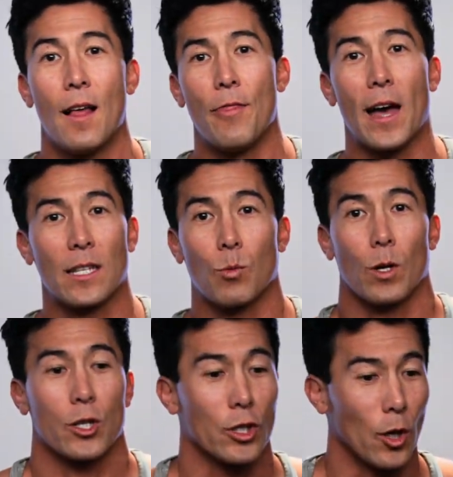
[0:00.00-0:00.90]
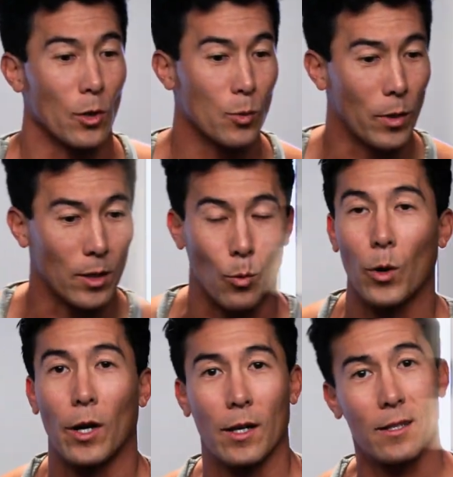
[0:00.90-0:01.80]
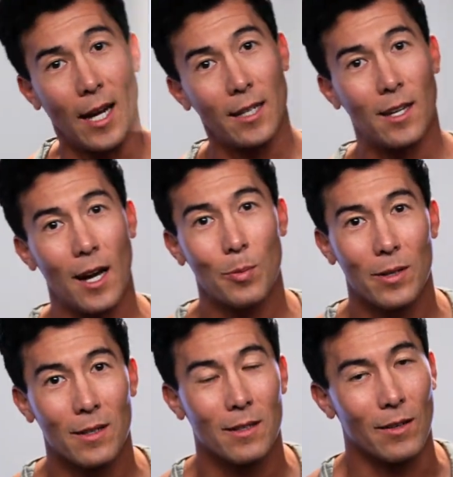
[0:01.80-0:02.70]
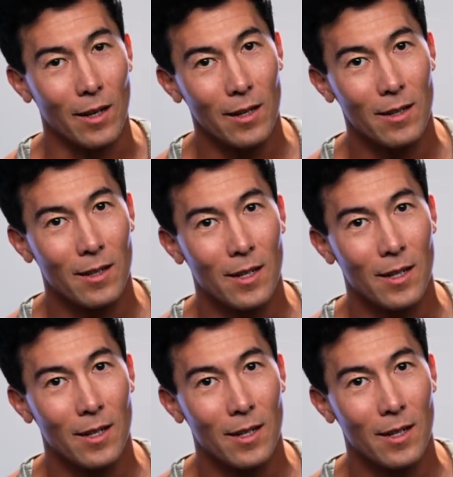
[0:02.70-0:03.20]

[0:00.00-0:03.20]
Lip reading: That's what shows when you're wearing a tank top, right?